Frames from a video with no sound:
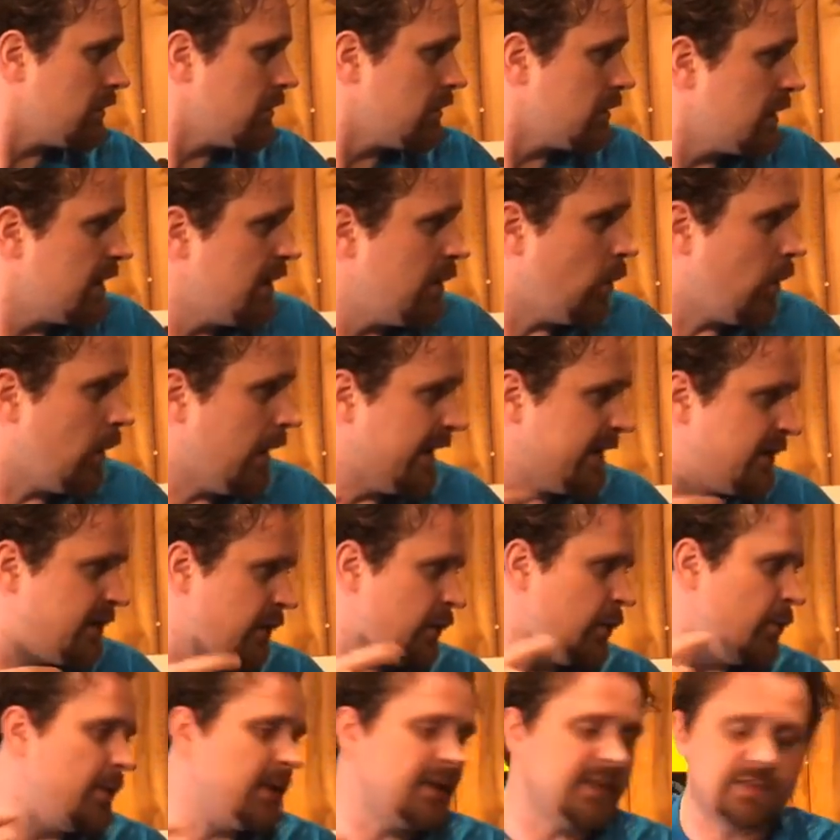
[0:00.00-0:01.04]
It, well, I
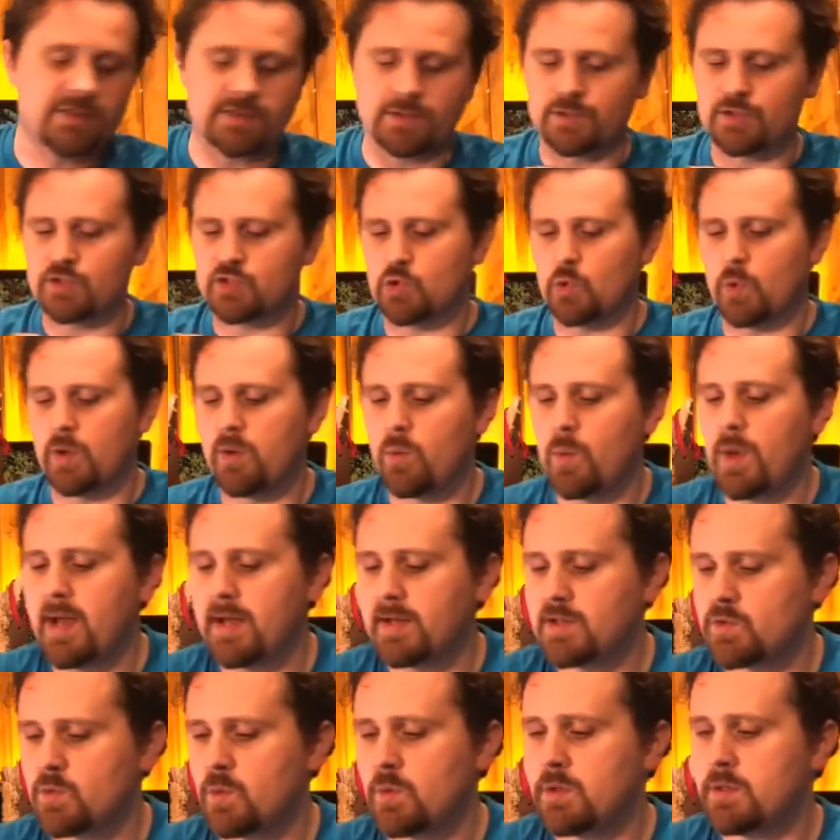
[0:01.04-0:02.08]
do, but it's the soy
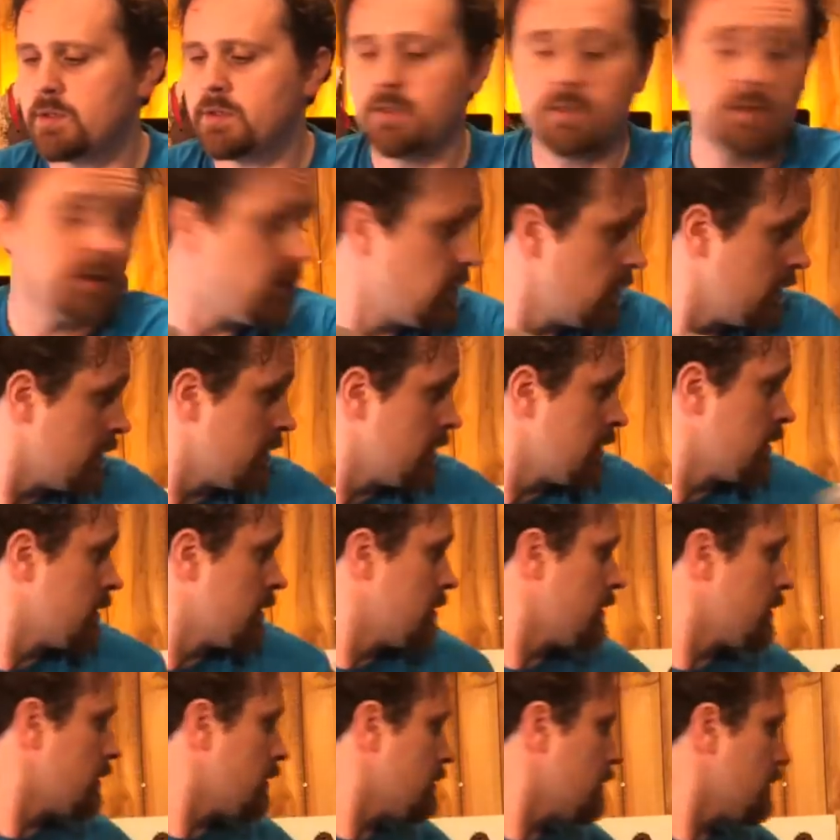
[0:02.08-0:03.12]
wax one.
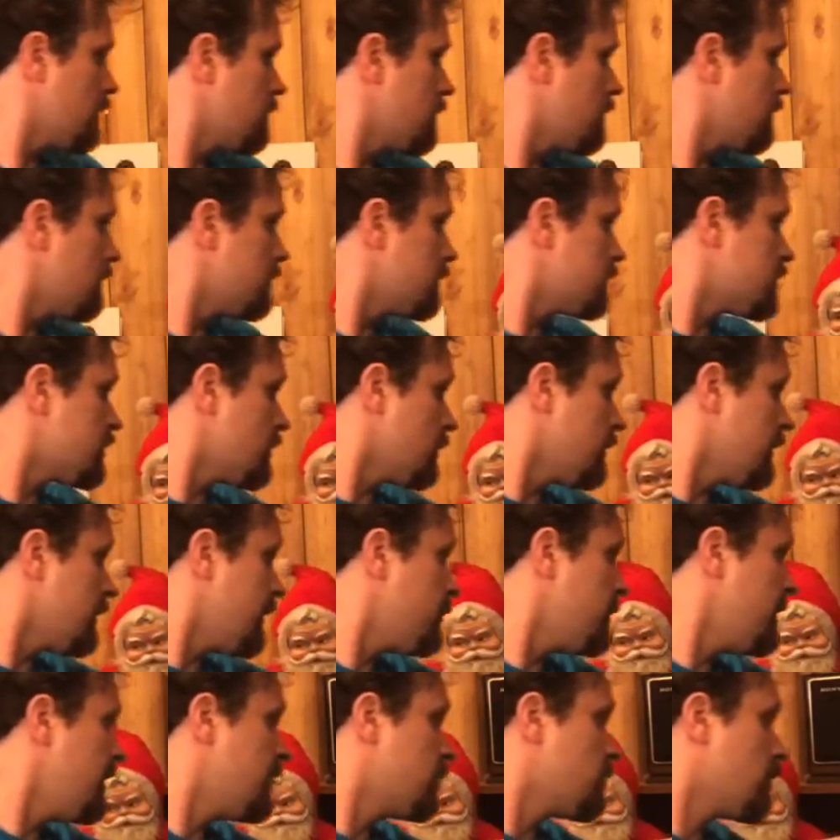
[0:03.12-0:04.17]
So
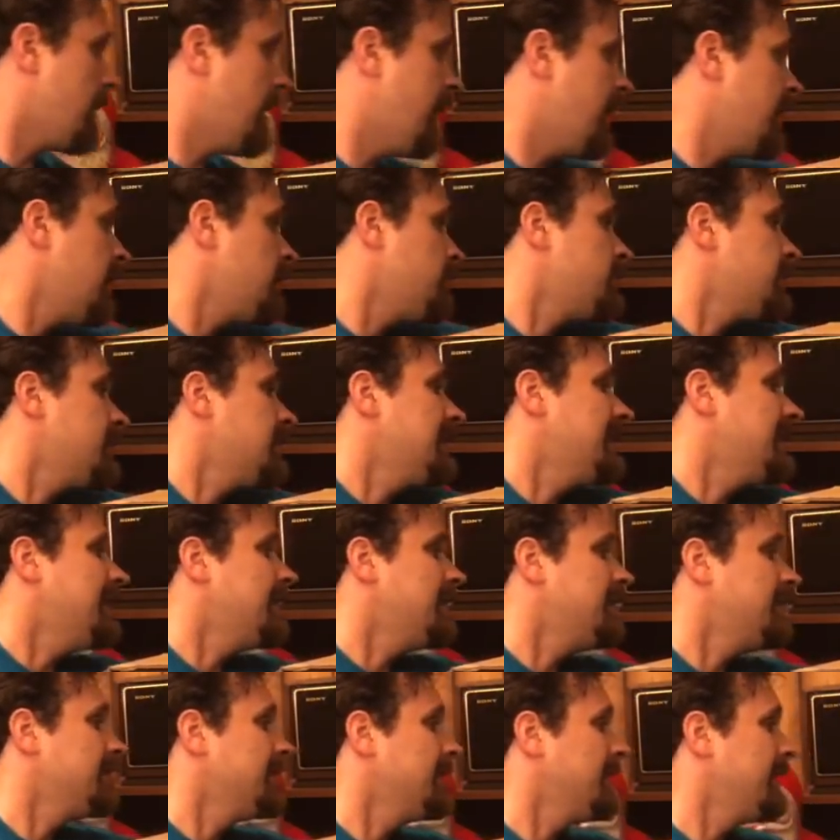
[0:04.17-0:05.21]
let me grab
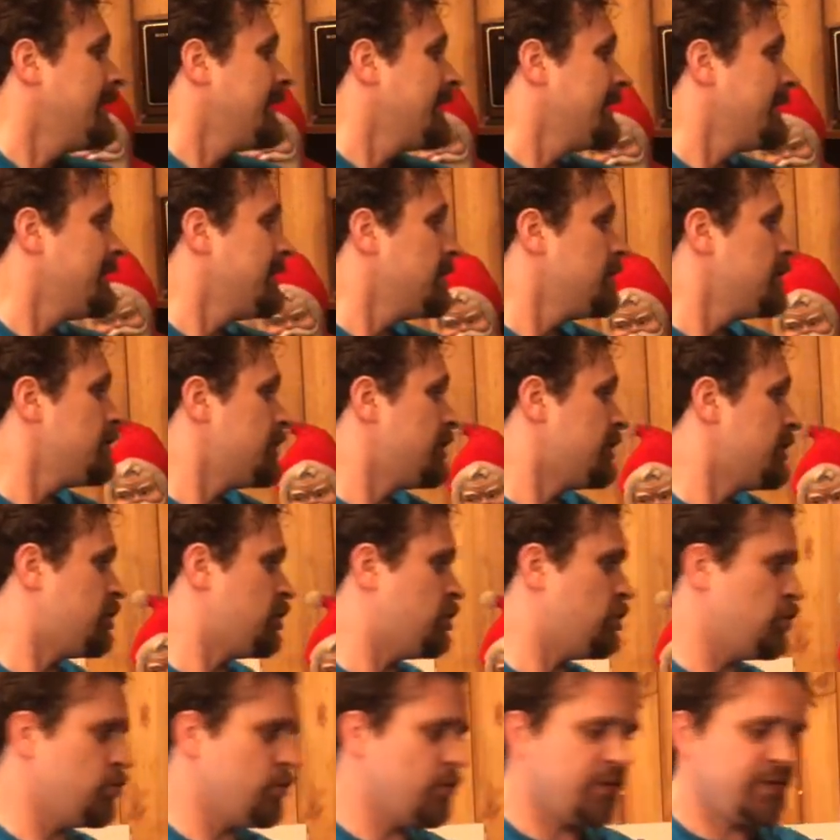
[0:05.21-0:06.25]
the
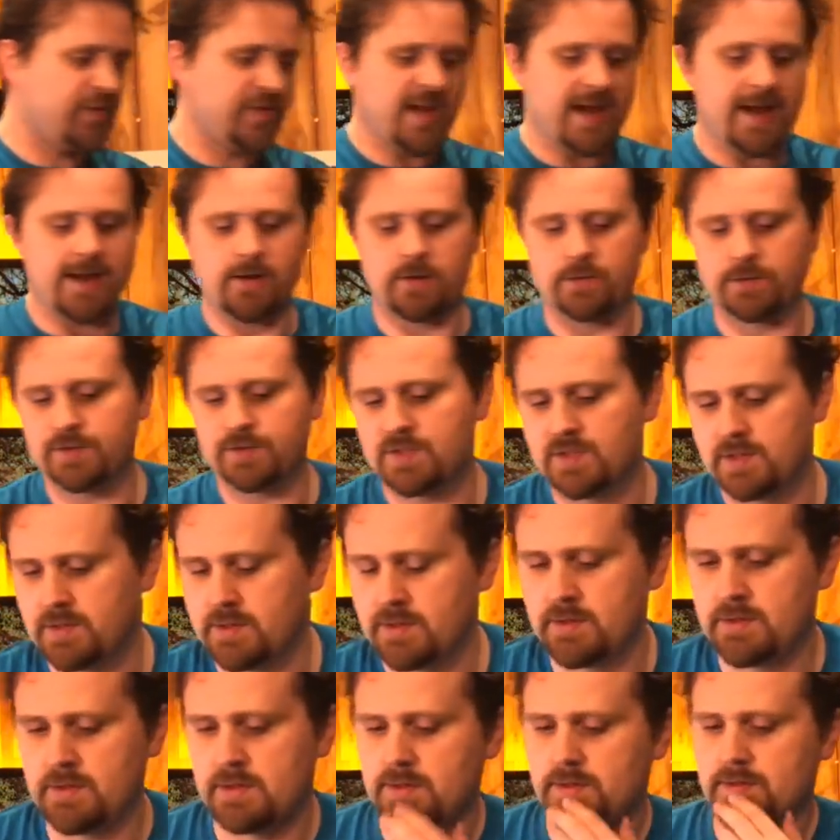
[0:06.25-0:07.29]

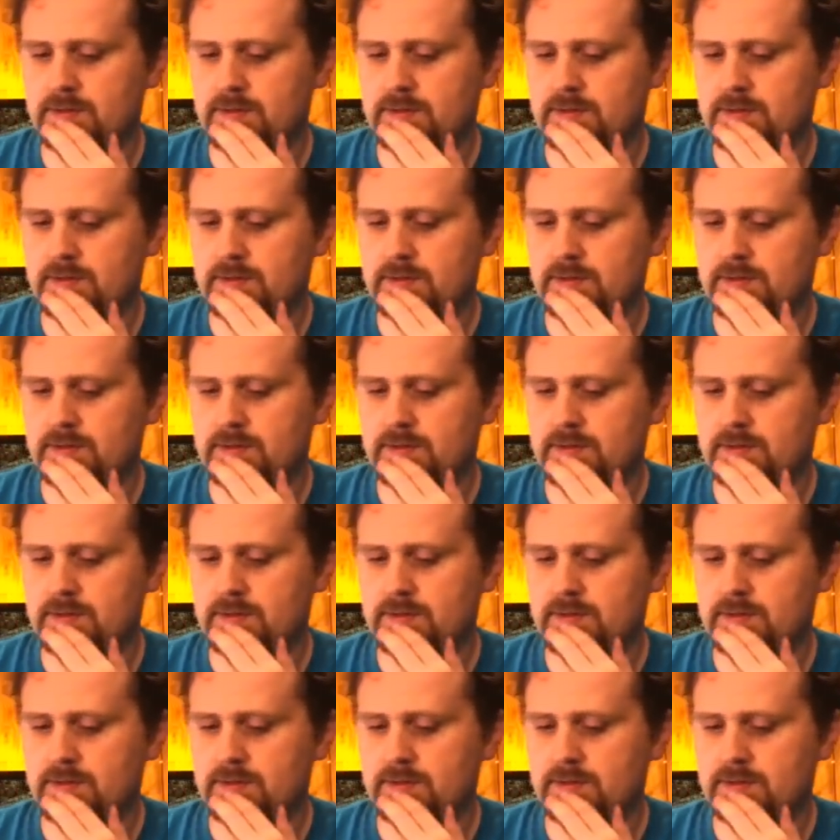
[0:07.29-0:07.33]
2016